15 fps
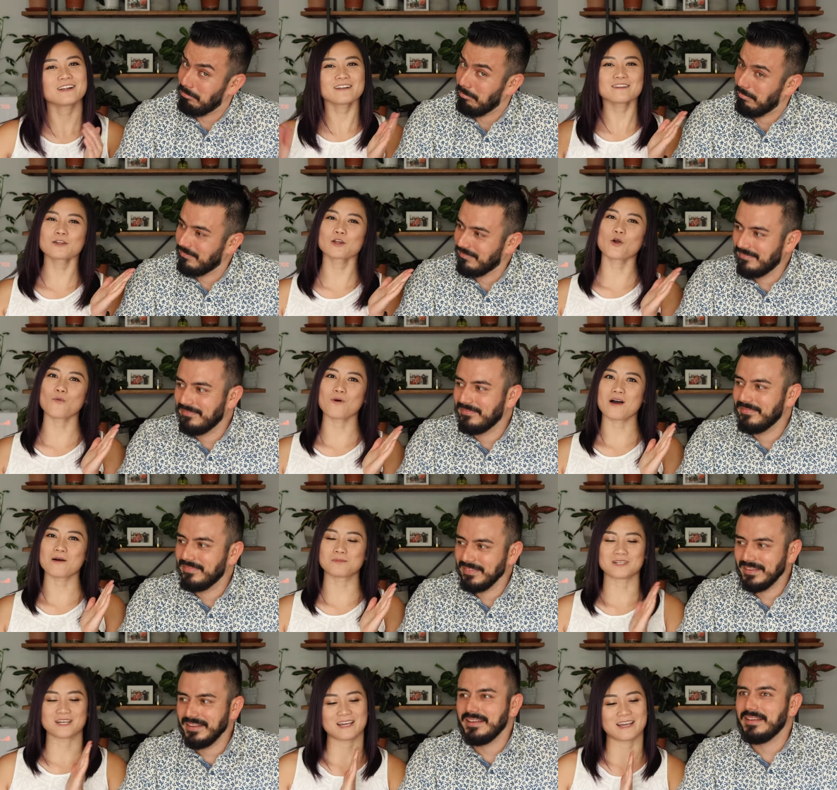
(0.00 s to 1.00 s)
Speaker 1: they're a little
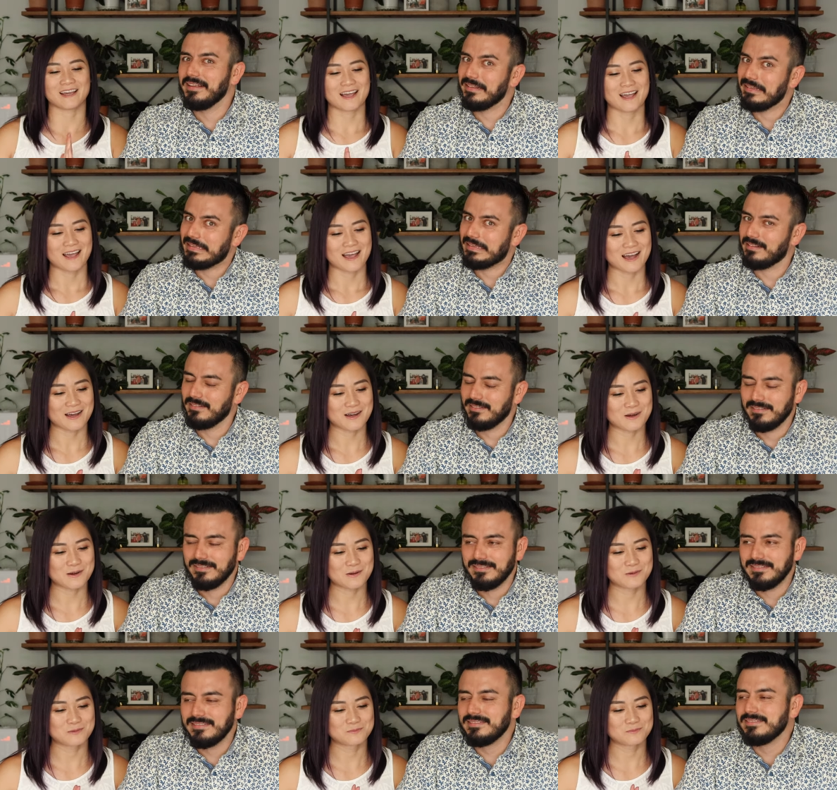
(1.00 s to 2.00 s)
wobbly.
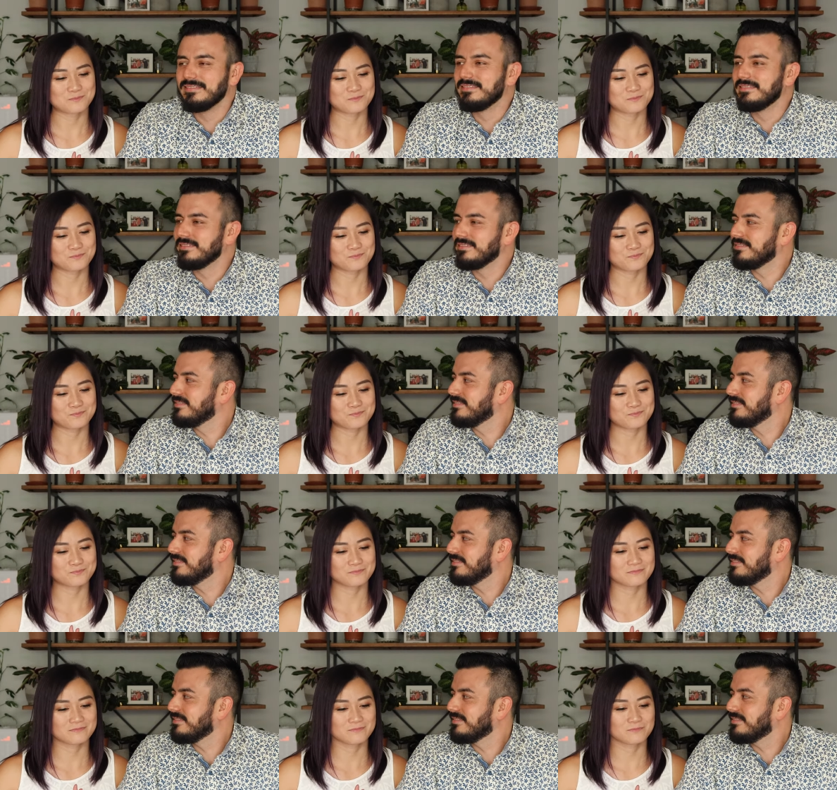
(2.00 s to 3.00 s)
Um,
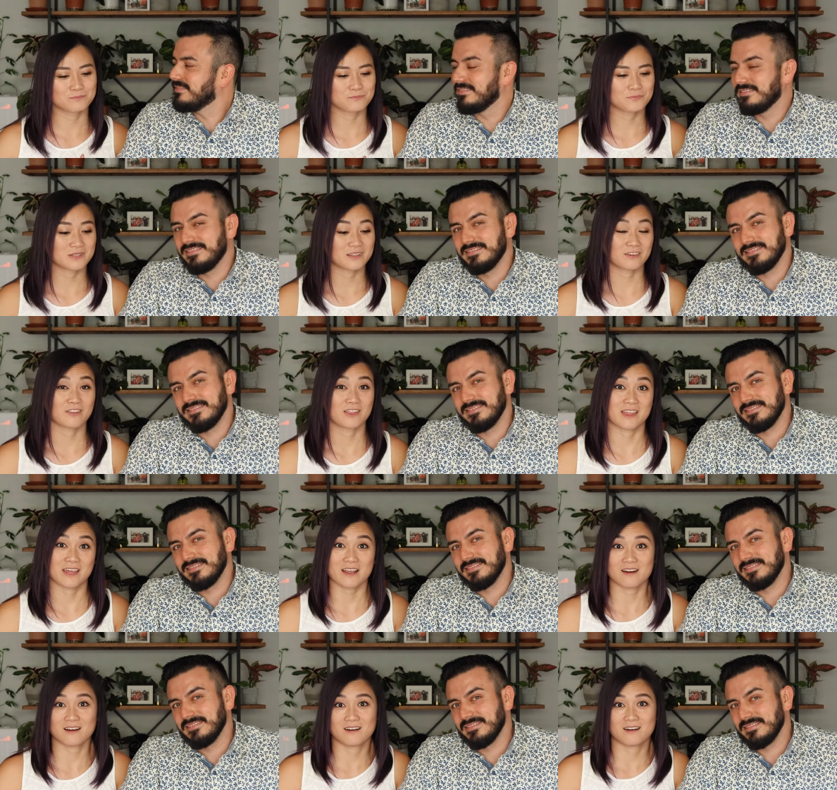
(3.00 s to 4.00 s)
but they're
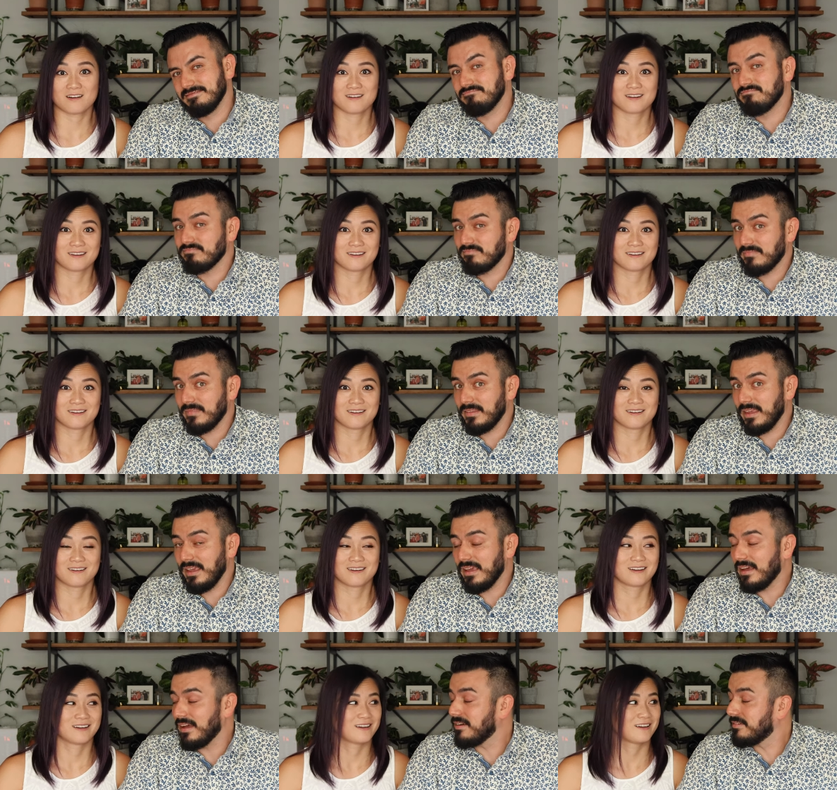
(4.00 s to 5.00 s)
there.
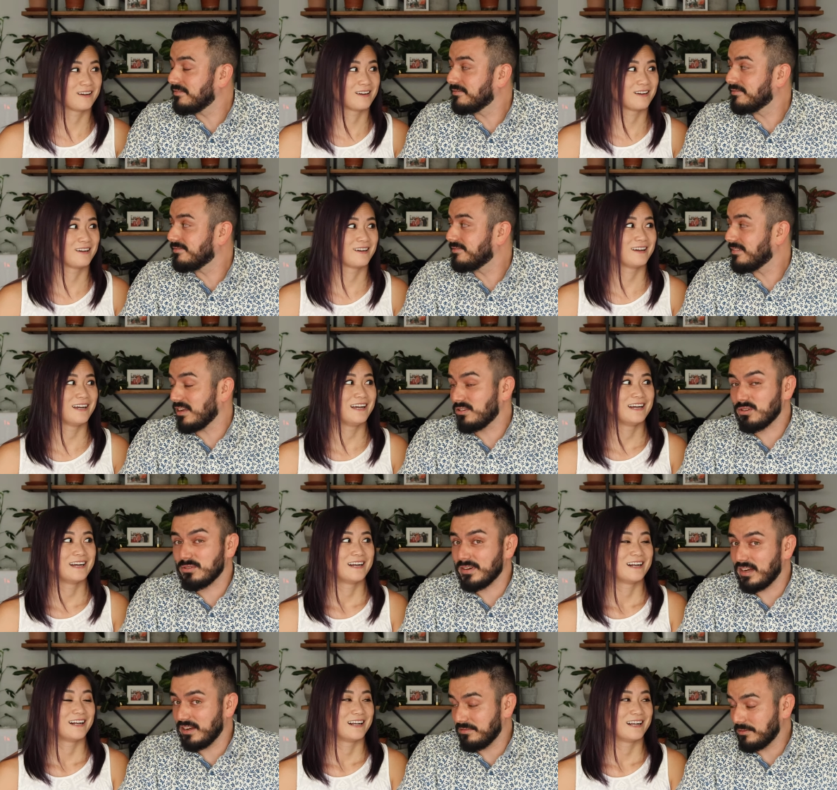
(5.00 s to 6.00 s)
Speaker 2: Yeah, they
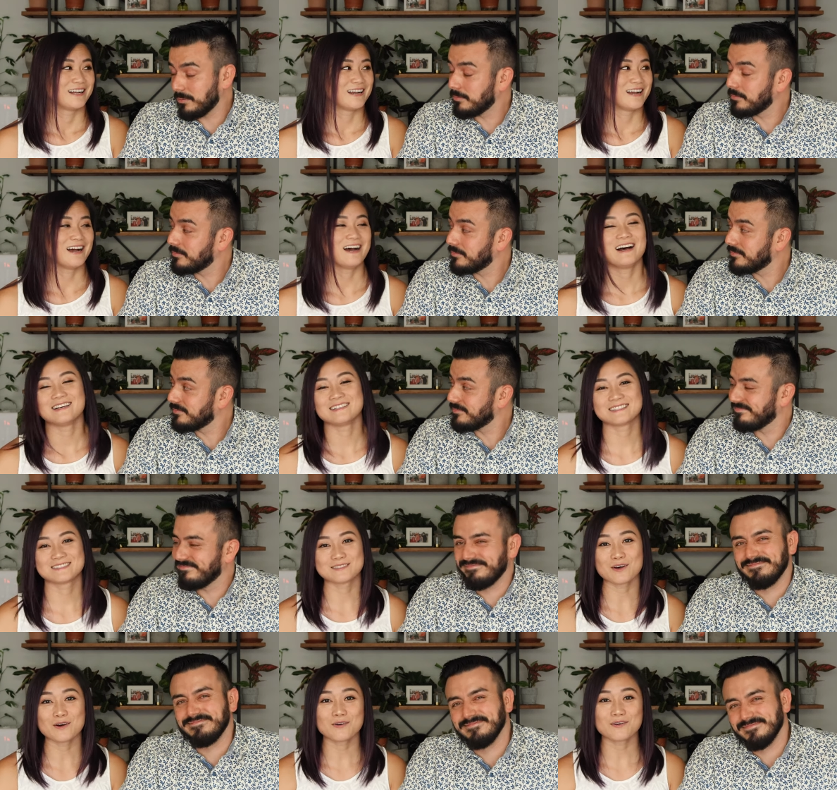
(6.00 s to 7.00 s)
survived.
Speaker 1: Uh,
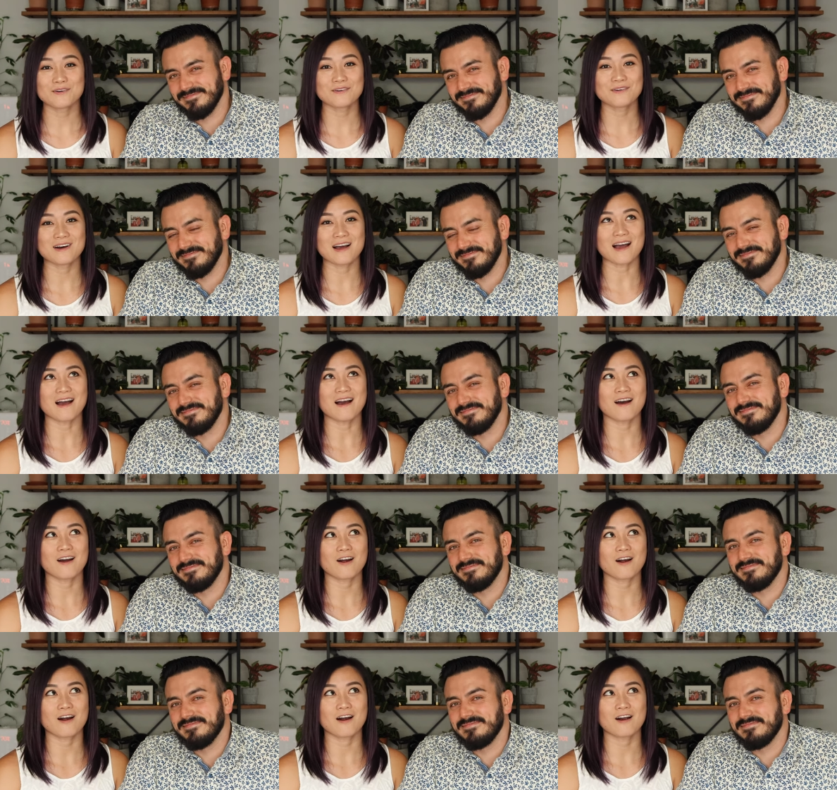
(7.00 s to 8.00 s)
so
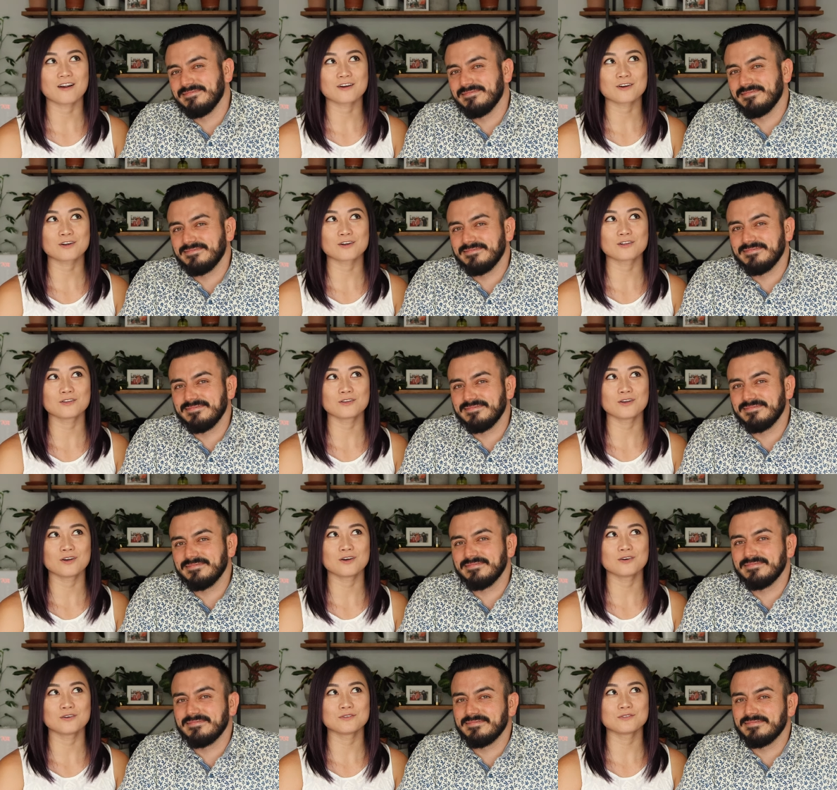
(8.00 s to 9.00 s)
our
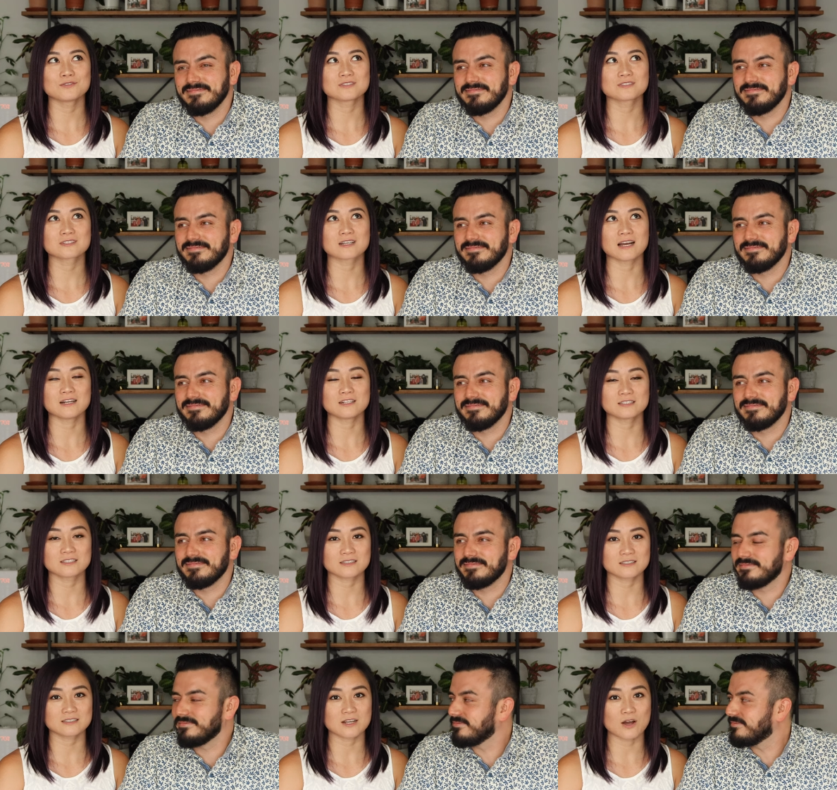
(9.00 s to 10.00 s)
clothes kind of
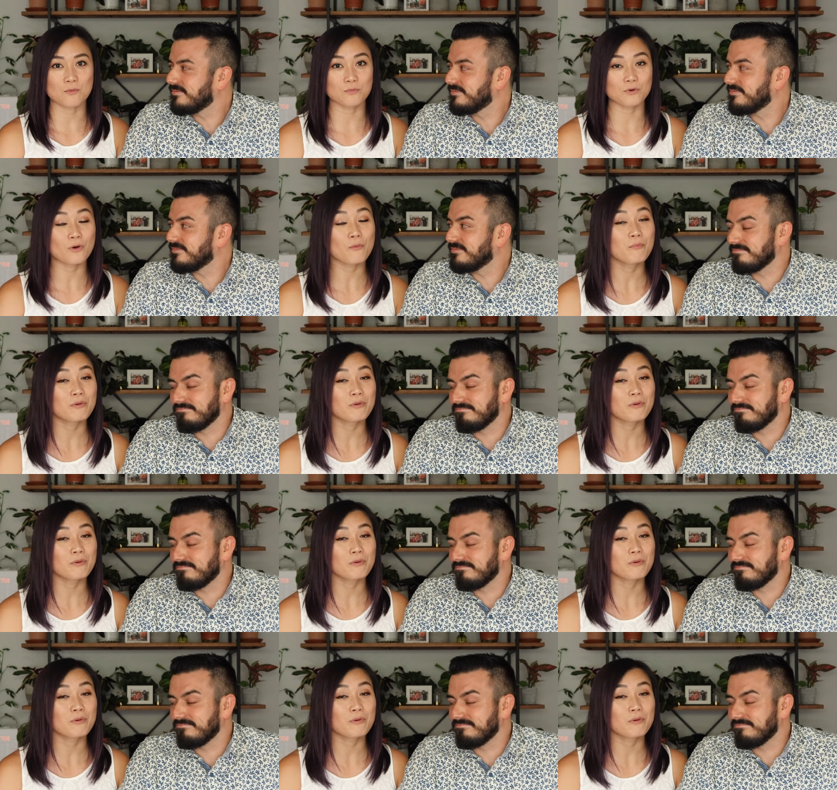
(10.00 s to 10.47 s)
took a tumble,